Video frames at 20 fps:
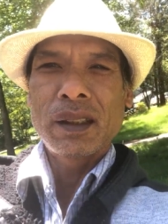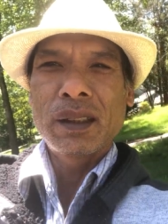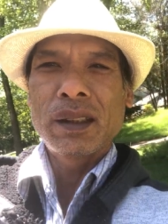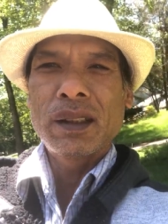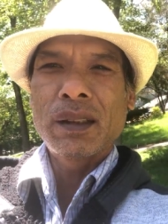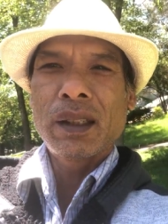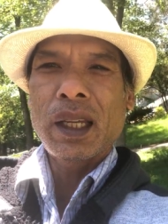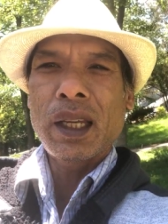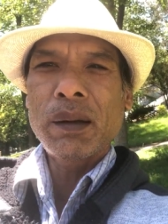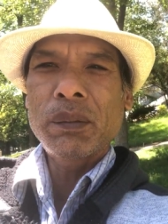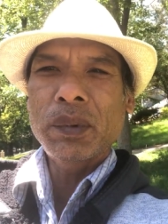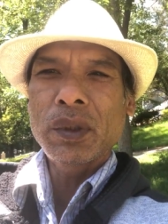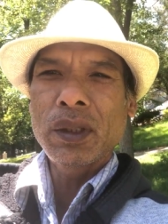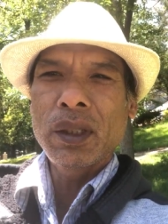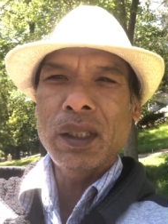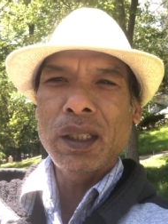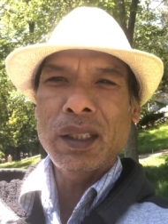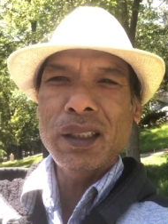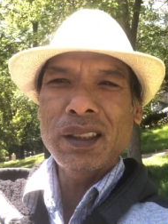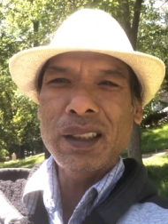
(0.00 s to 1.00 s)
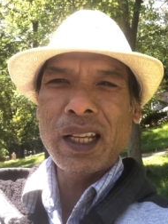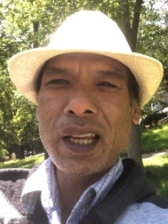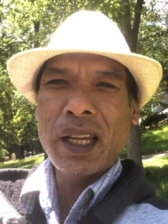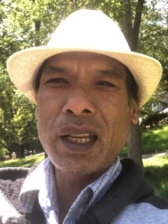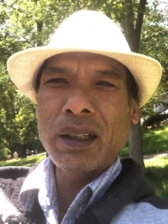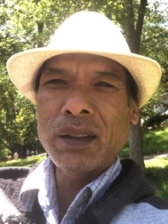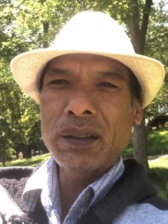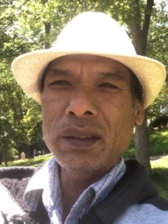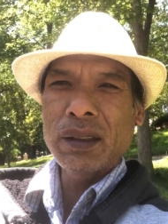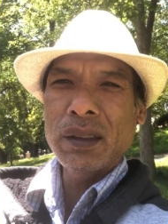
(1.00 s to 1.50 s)
You have to learn
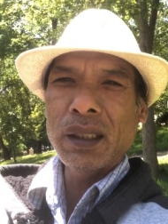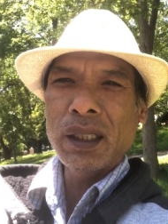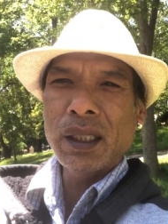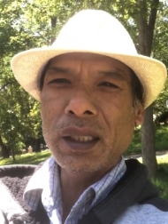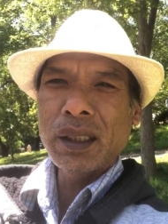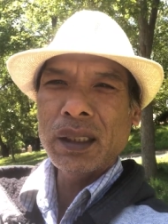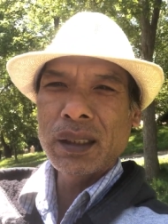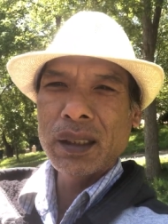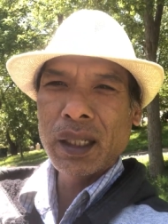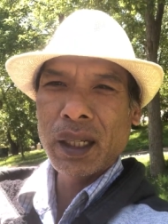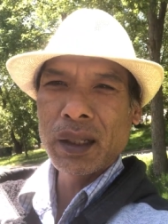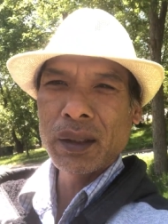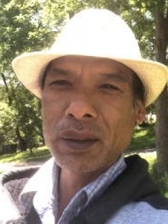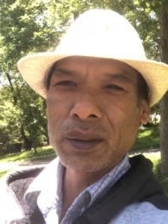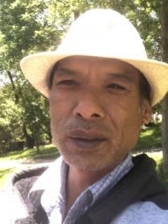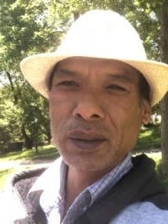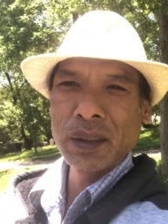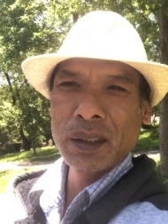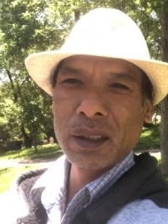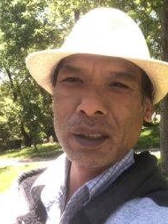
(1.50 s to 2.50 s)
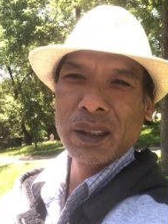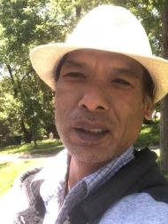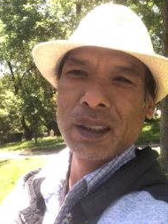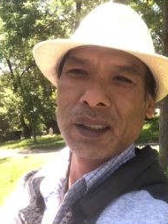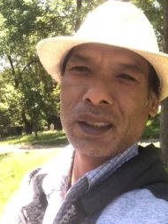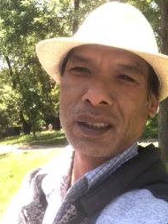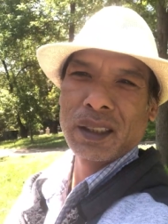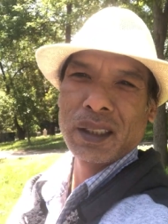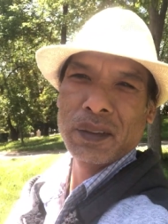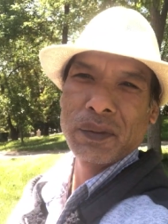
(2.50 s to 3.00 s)
how to let it go.
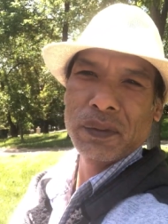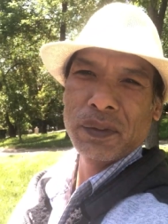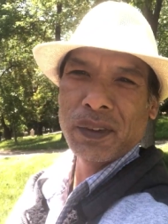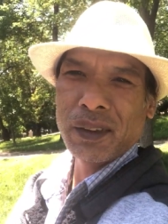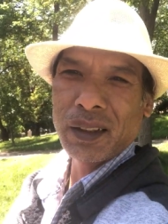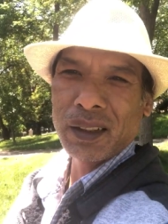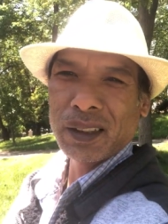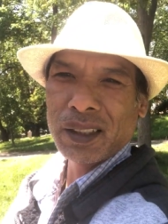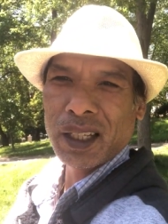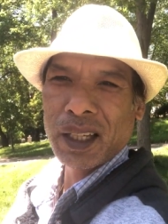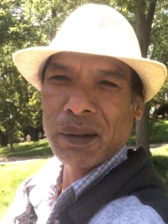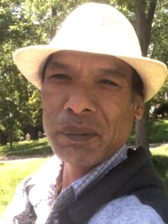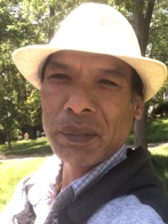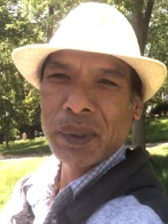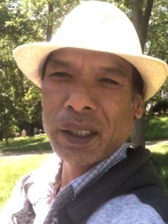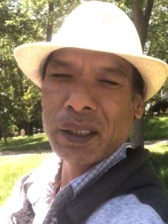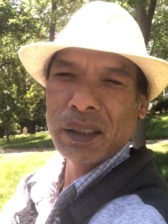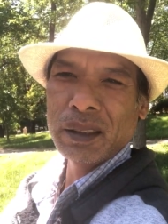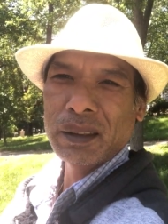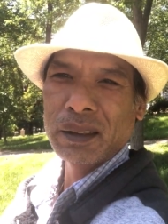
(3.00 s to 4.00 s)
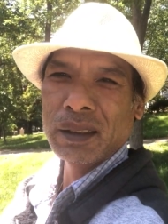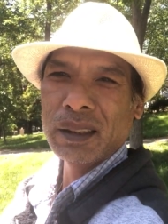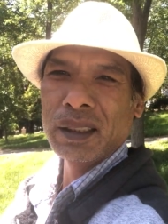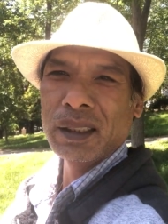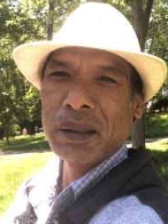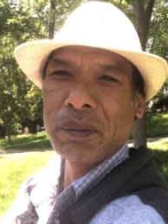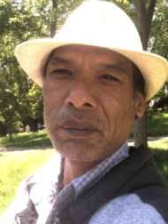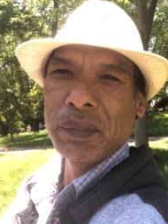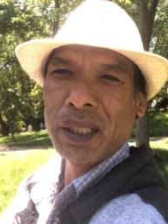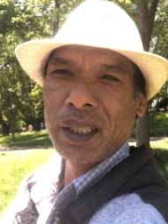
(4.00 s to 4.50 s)
If the fall coming,
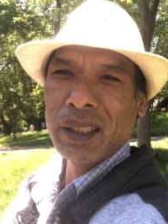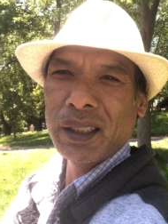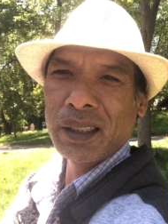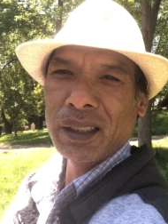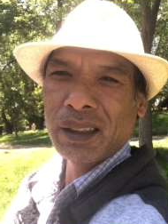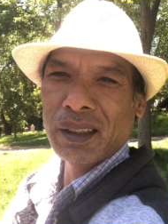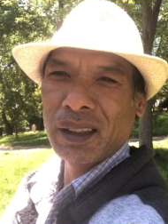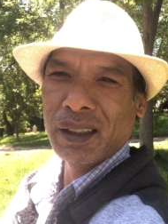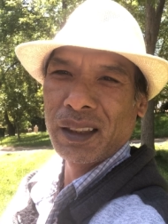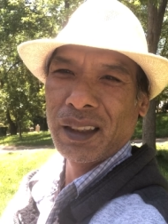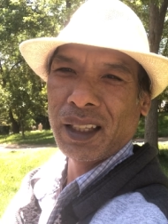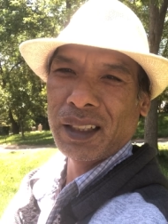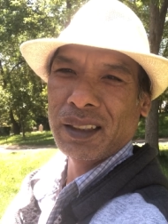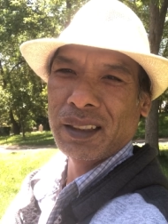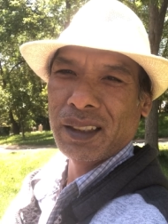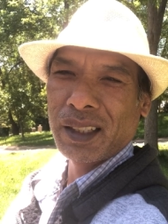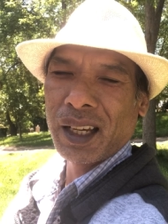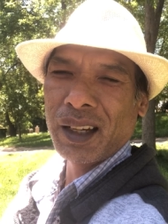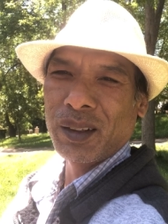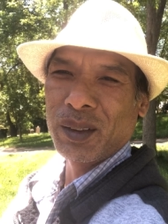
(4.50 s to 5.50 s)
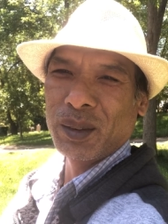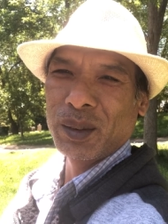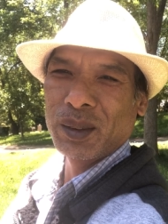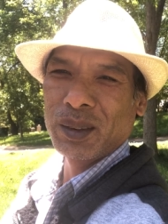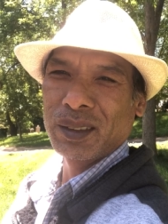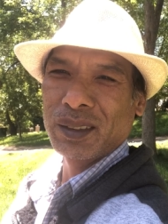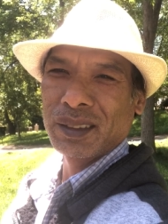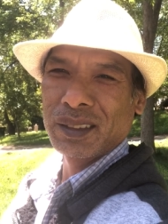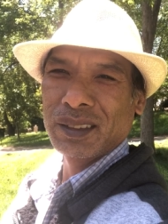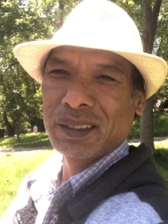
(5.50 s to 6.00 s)
it means let go.
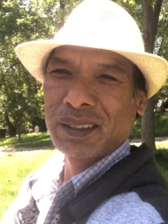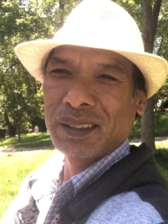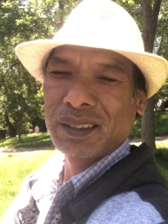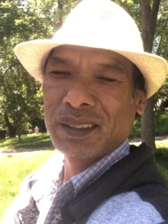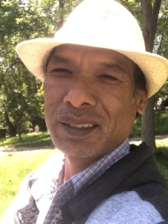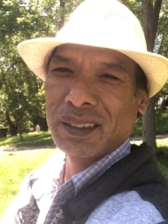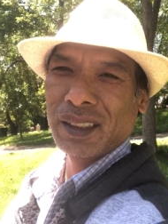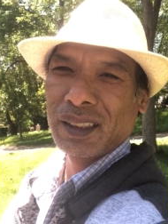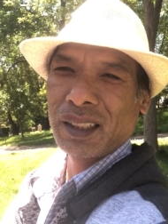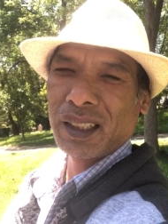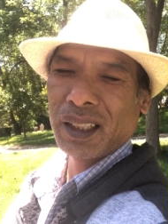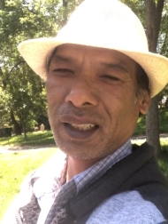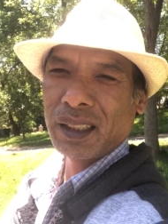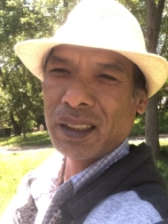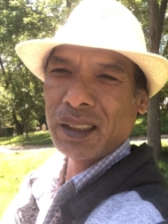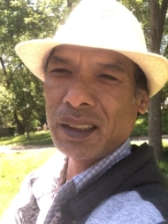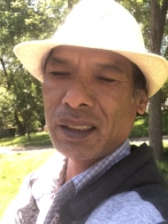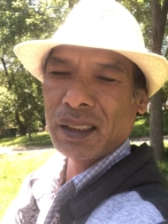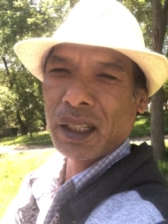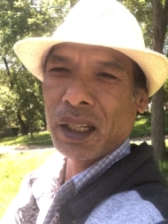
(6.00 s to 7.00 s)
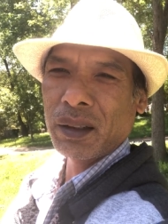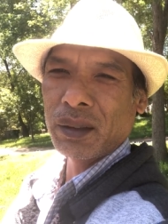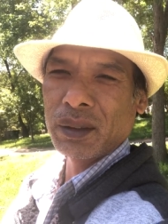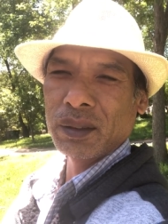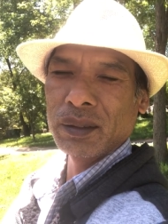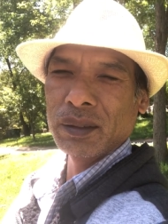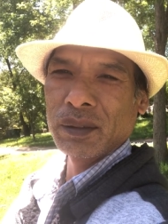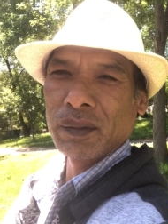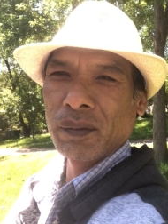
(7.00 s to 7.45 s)
You let it go.